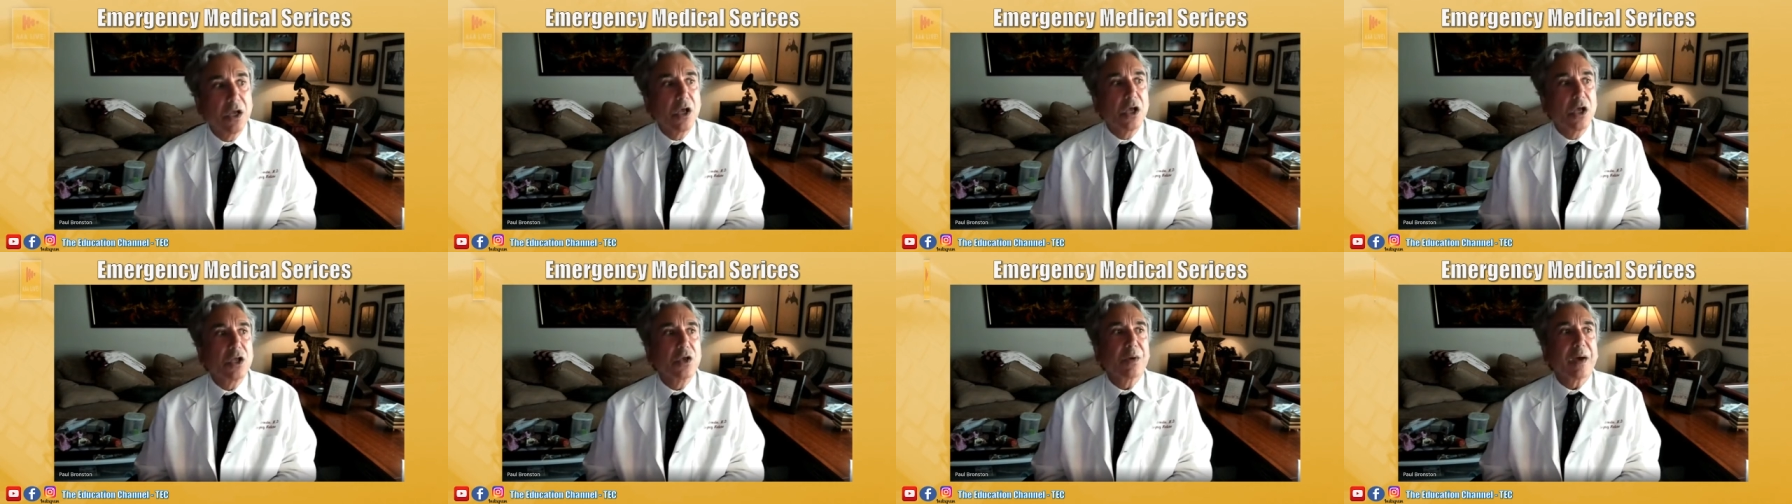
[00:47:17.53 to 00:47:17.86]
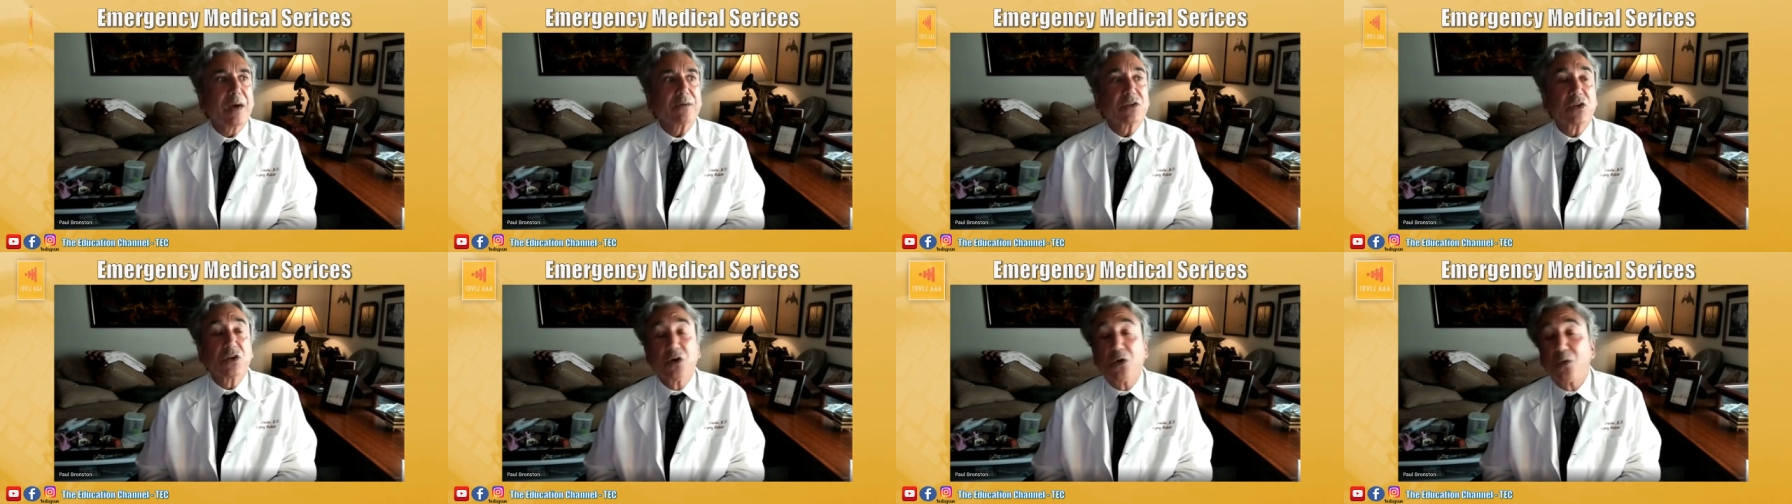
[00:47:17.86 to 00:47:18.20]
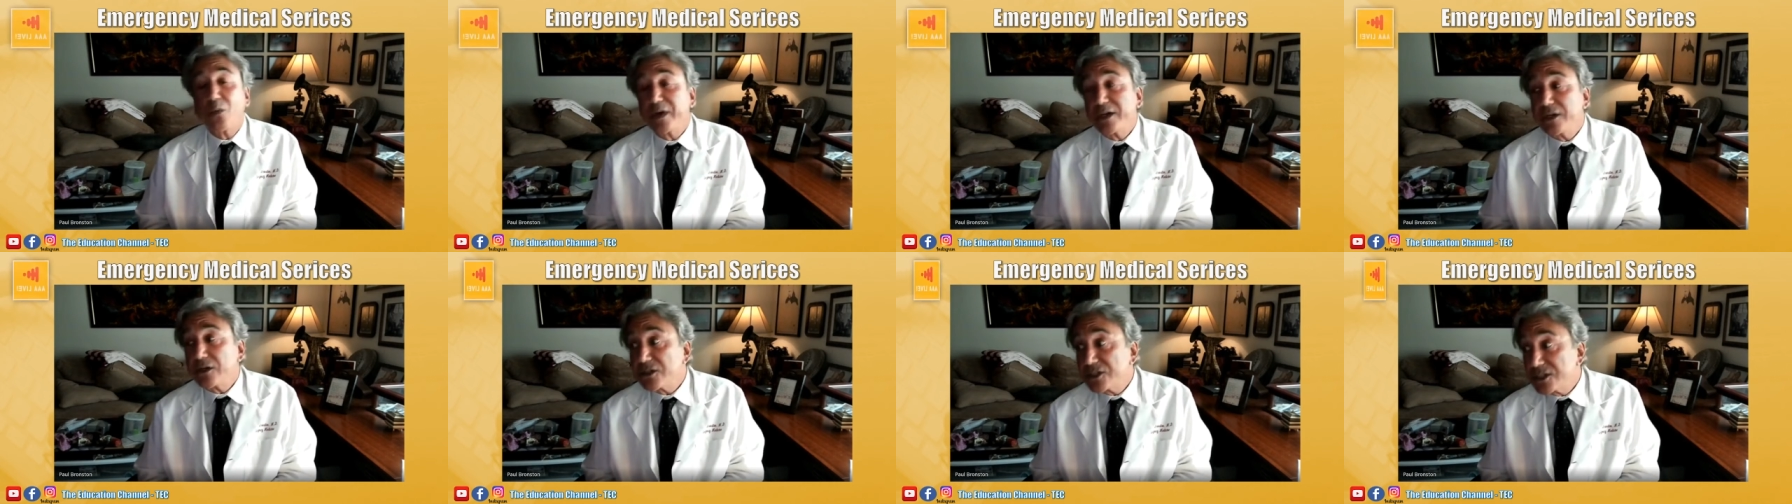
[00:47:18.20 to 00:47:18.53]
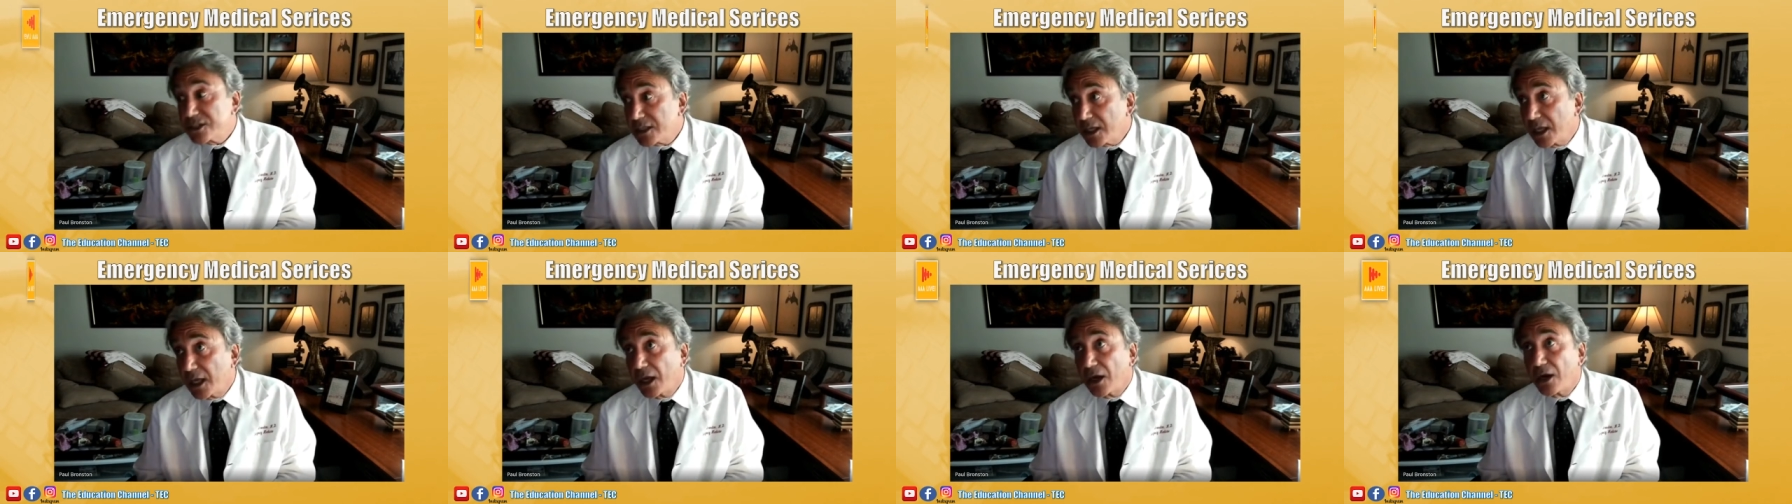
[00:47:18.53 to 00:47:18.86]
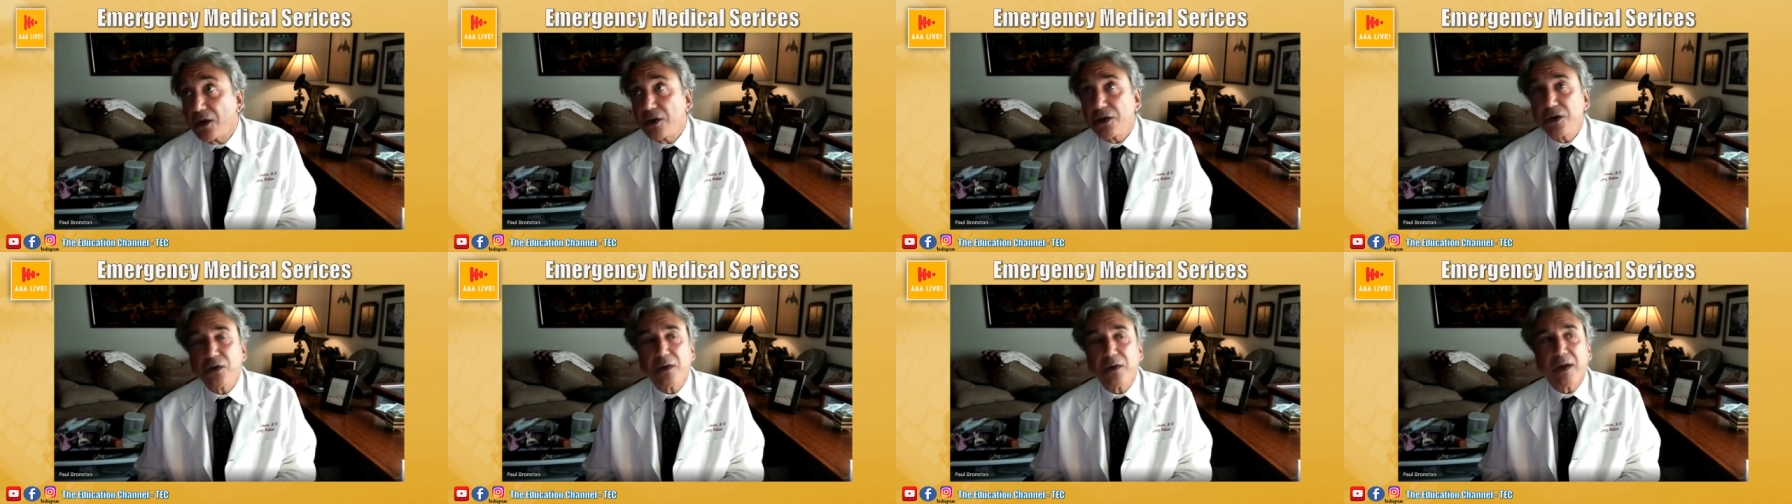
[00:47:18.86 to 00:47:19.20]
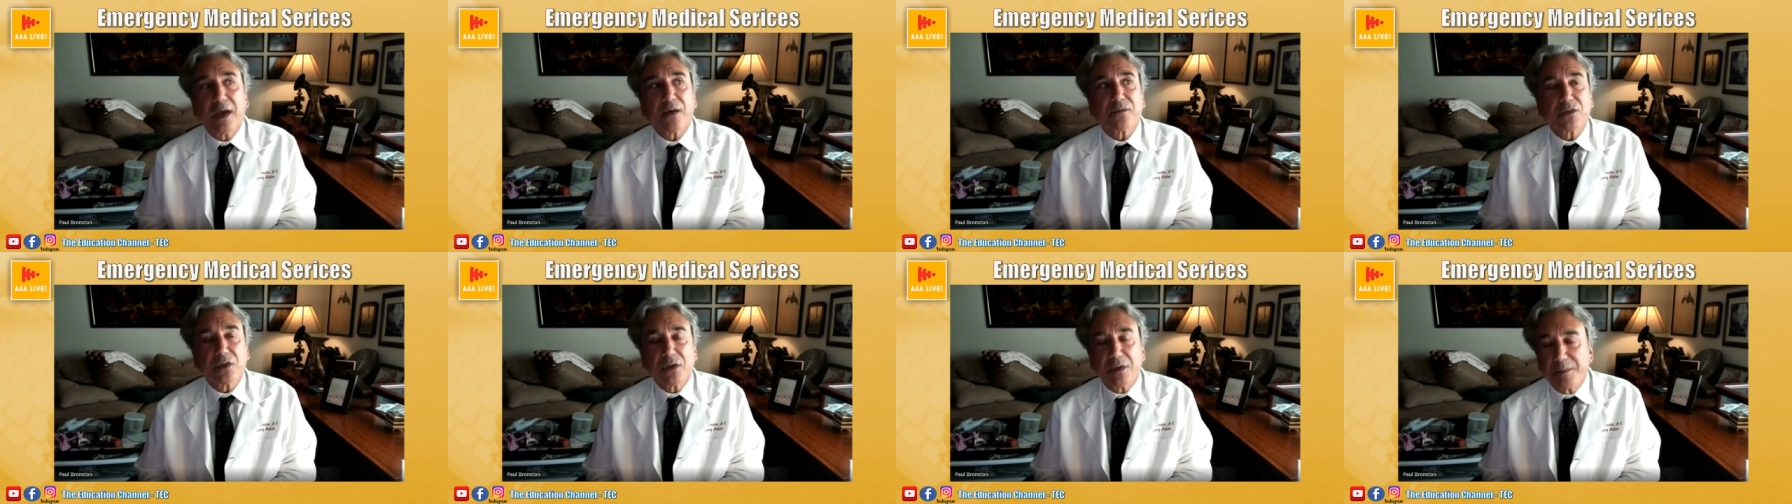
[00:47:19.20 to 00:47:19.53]
You have to know when you're scared. You
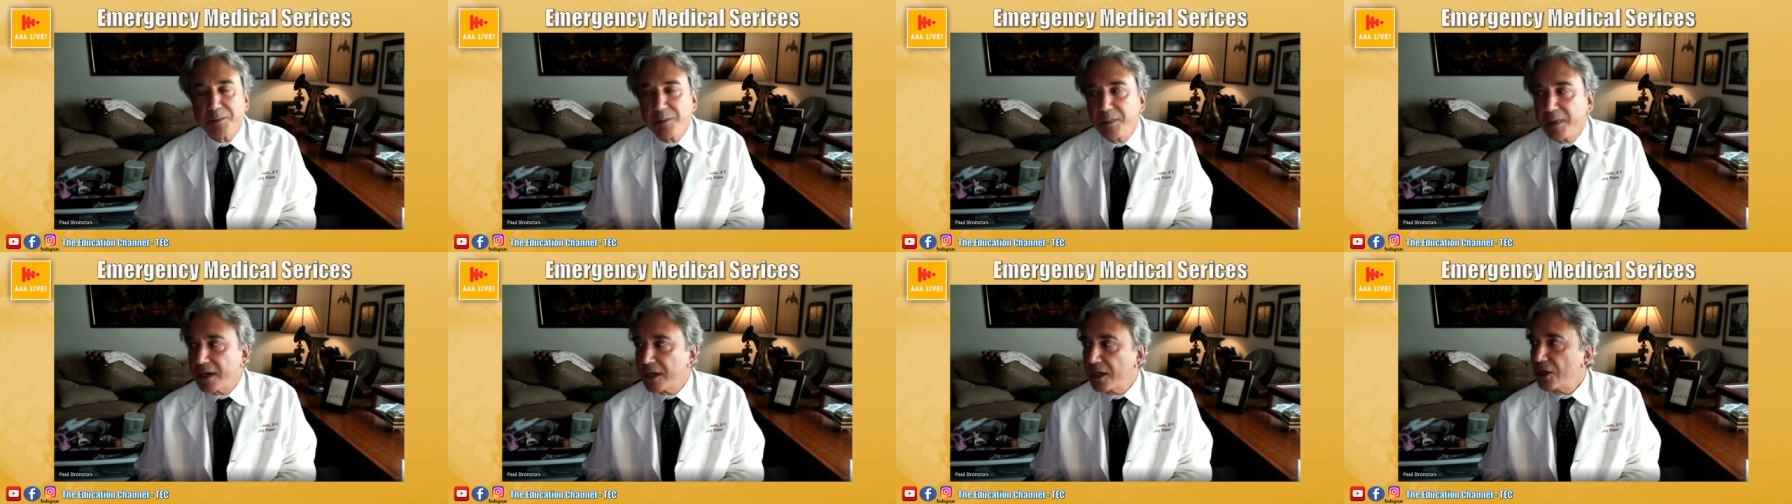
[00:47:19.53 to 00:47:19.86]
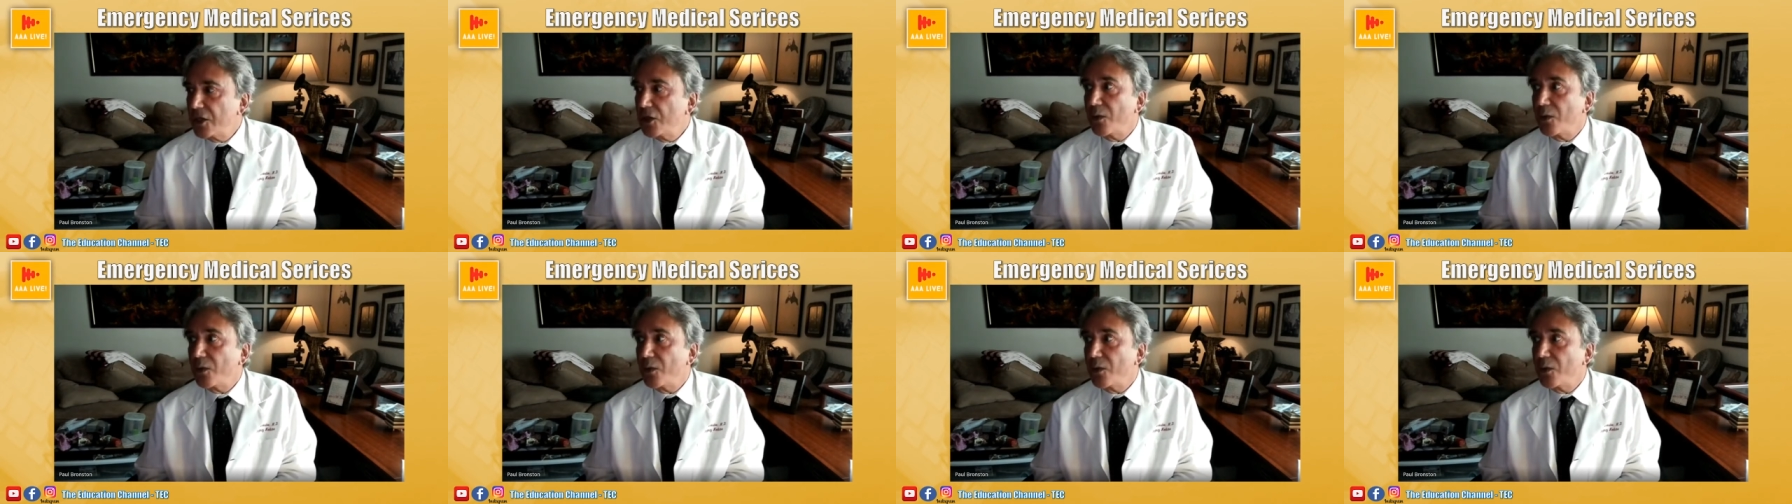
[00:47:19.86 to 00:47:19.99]
have to admit it.